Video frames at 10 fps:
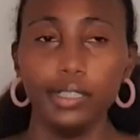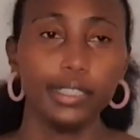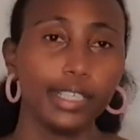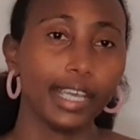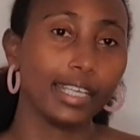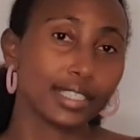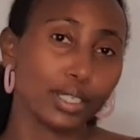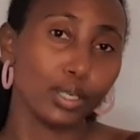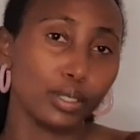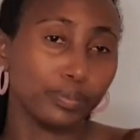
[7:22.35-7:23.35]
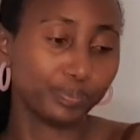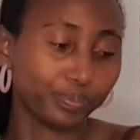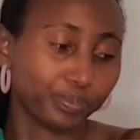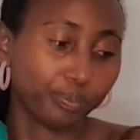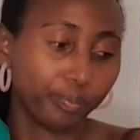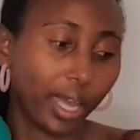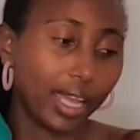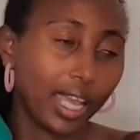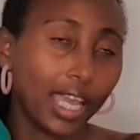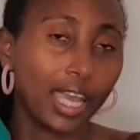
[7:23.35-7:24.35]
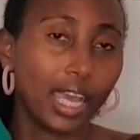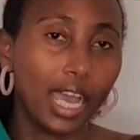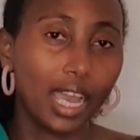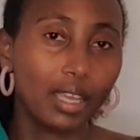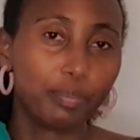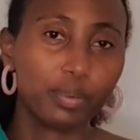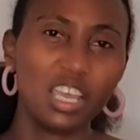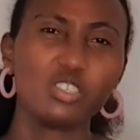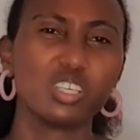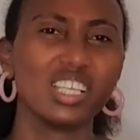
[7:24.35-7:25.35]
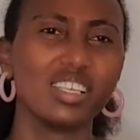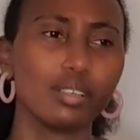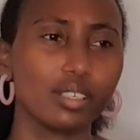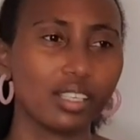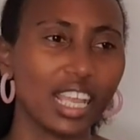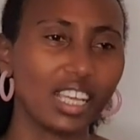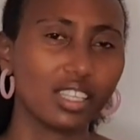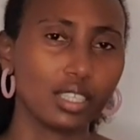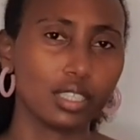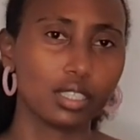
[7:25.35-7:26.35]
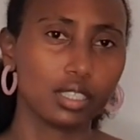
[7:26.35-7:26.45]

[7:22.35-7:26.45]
Yeah, so I actually like this